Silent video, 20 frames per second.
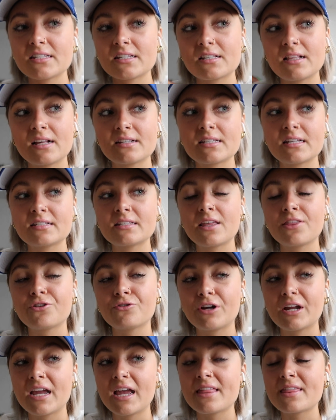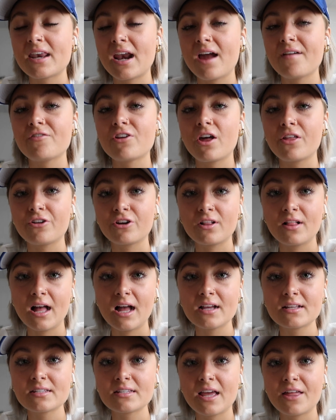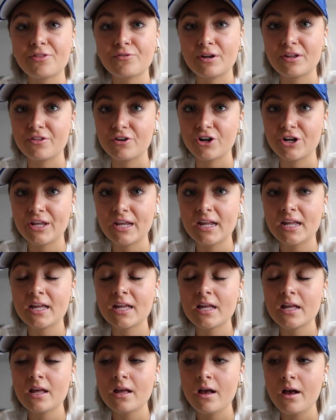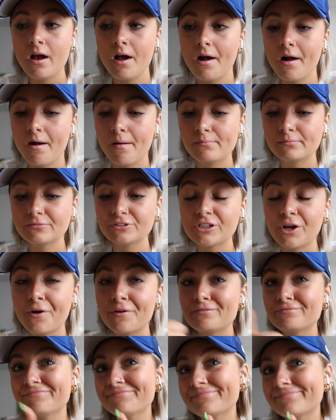this class ends at three, and then I have another class at three thirty, um, so.